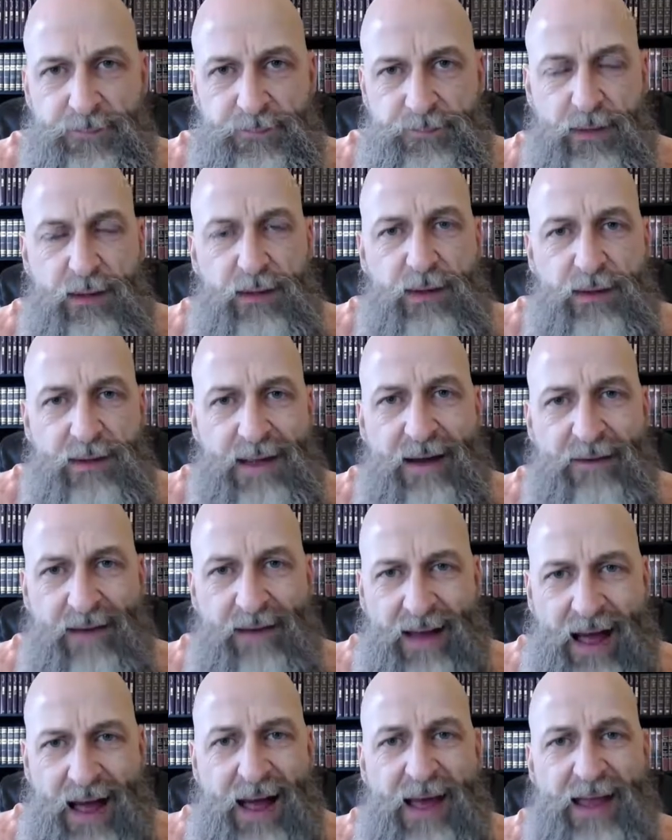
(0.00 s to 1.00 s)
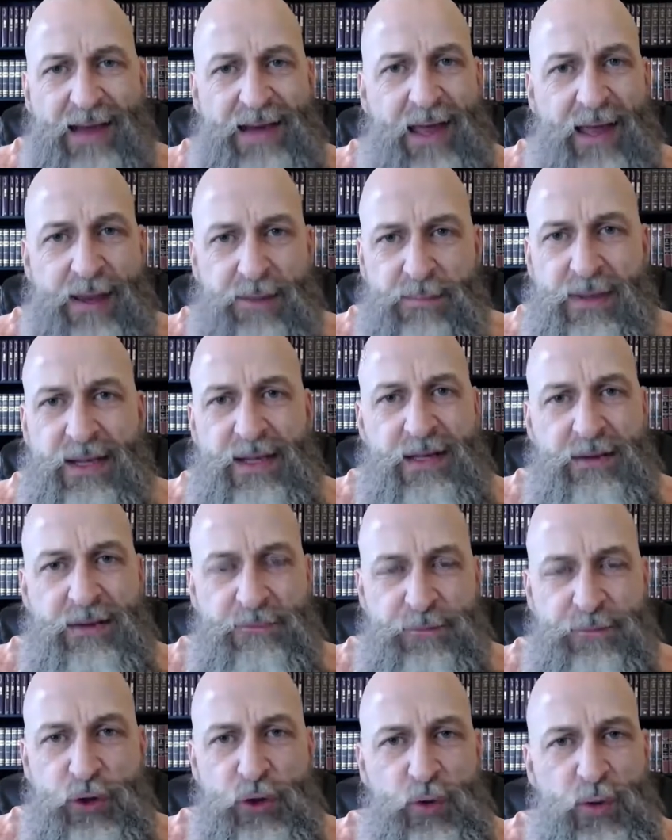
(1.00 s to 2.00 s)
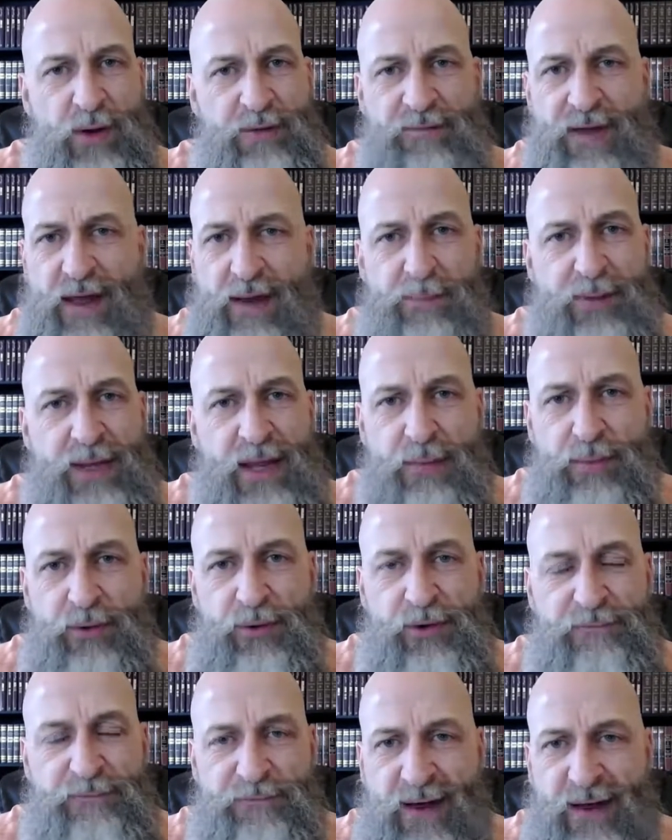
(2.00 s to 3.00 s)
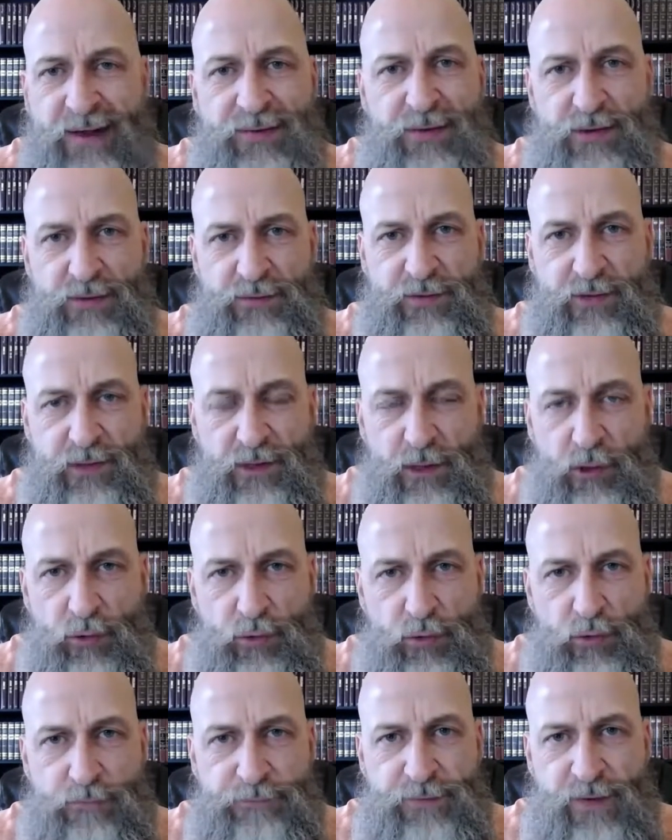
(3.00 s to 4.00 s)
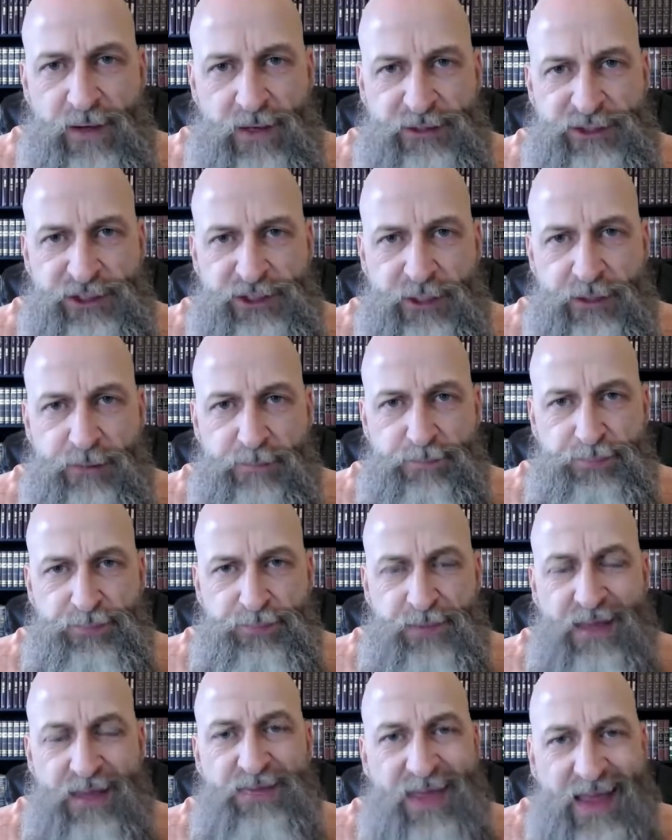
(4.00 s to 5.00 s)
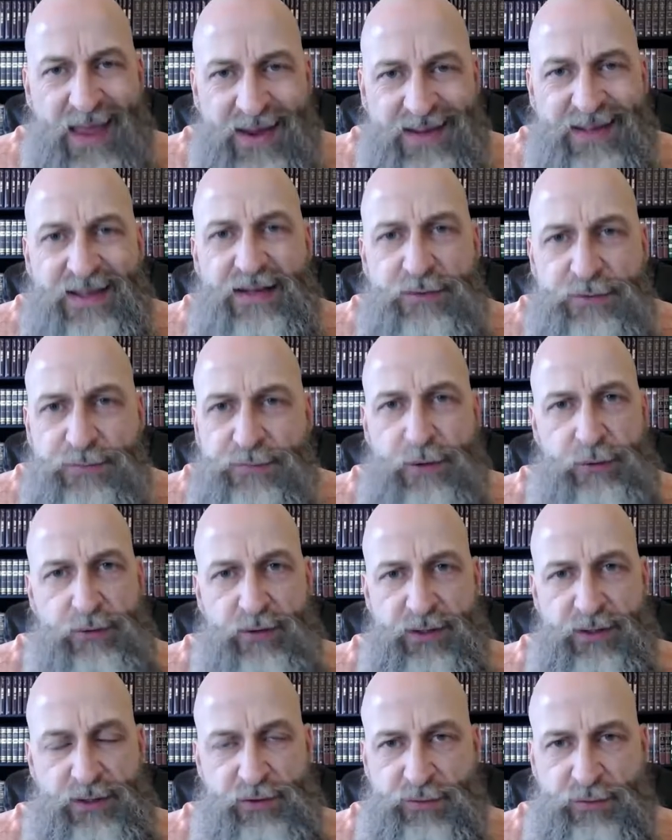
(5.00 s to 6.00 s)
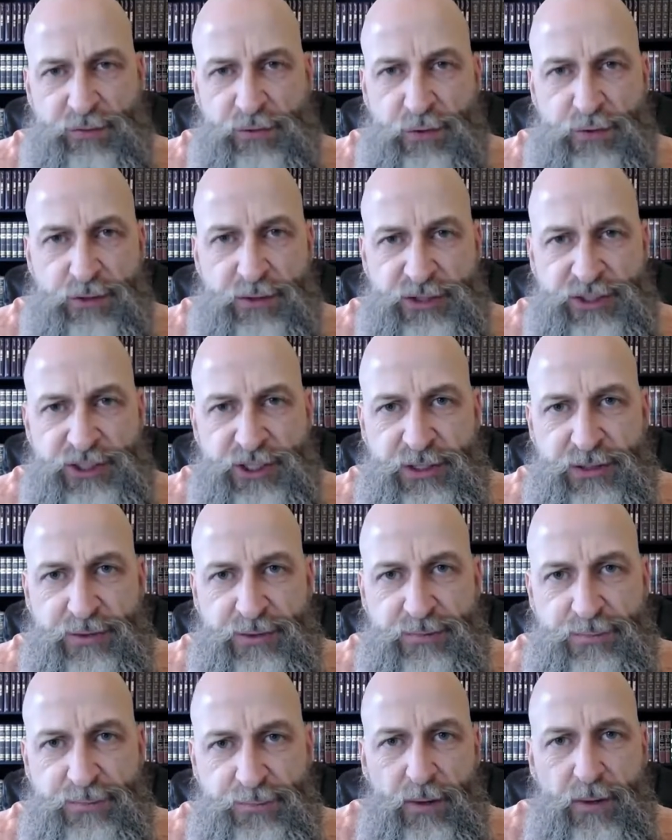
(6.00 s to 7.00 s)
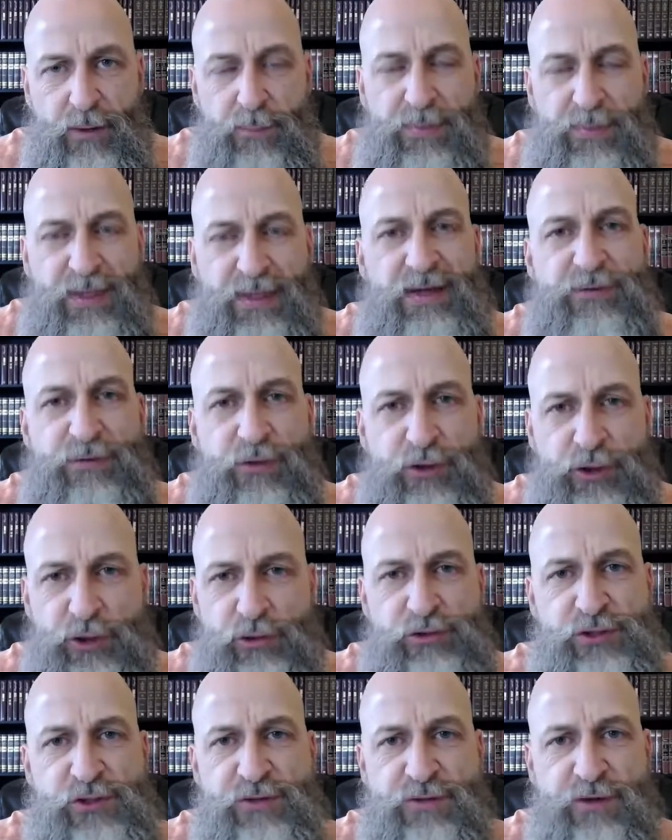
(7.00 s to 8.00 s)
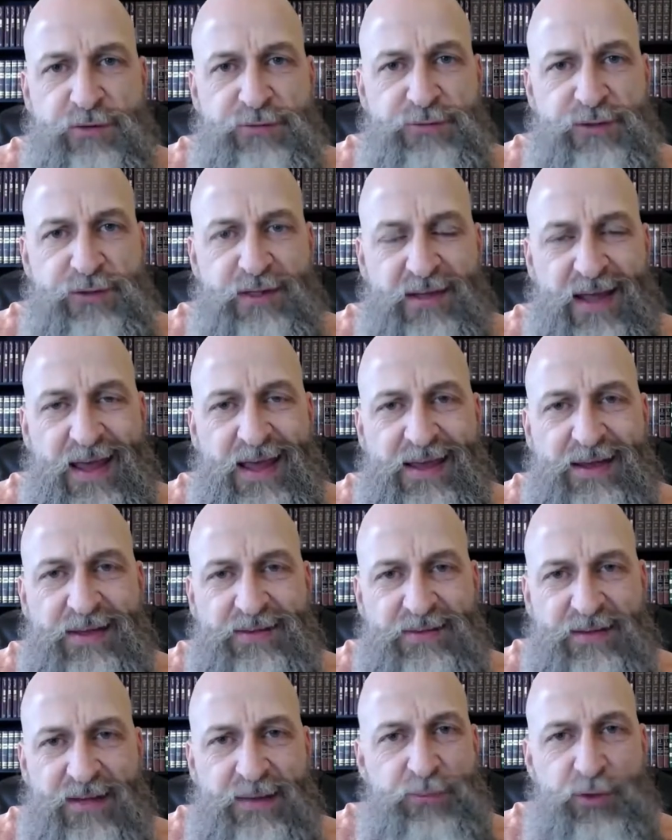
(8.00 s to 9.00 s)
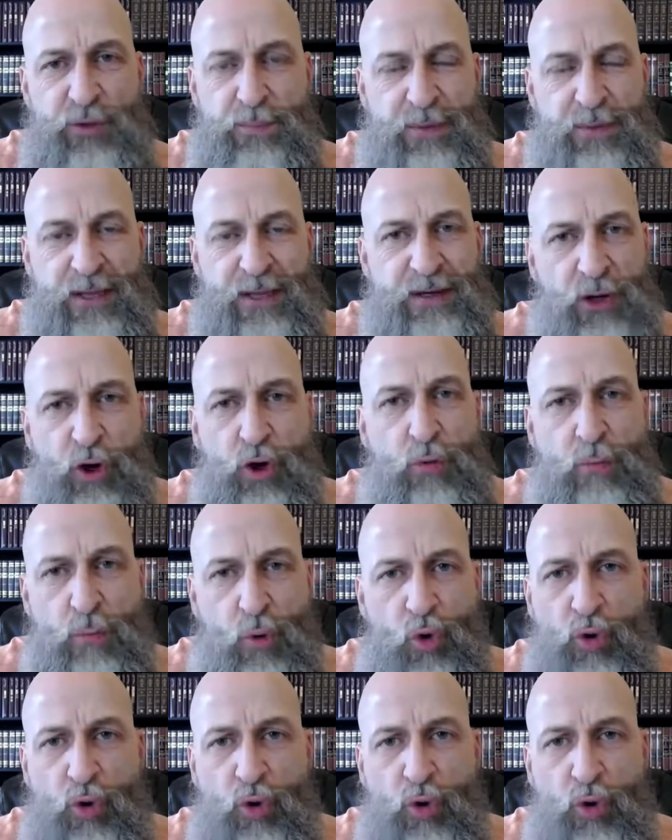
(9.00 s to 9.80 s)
Now, I, like many of you, have not been able to find this in a local fellowship, and that is very discouraging. Because the churches of today seem to be no more